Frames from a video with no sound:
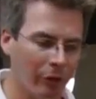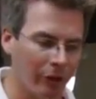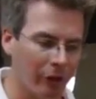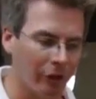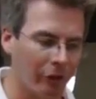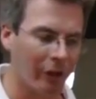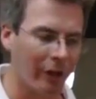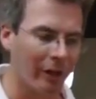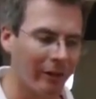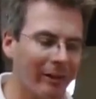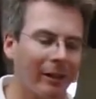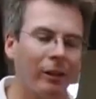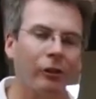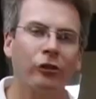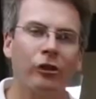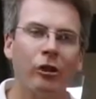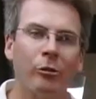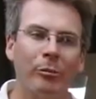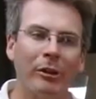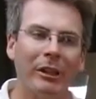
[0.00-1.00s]
that is on a
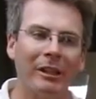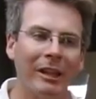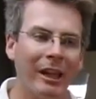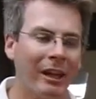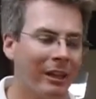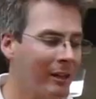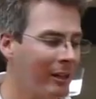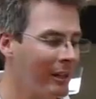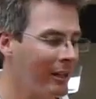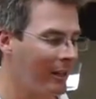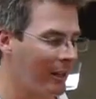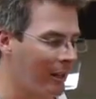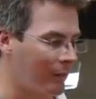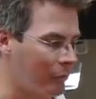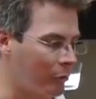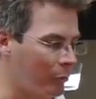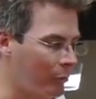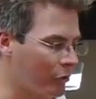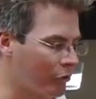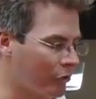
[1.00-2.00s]
telescopic leg,
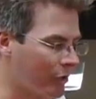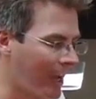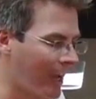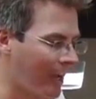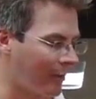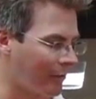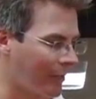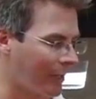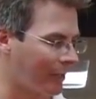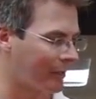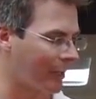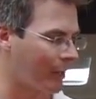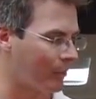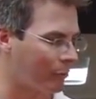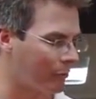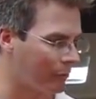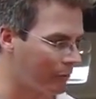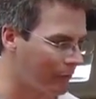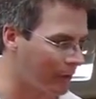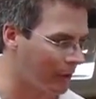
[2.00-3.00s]
if you wish to have that
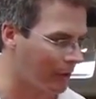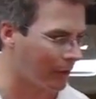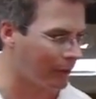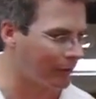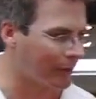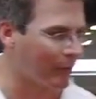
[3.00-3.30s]
type of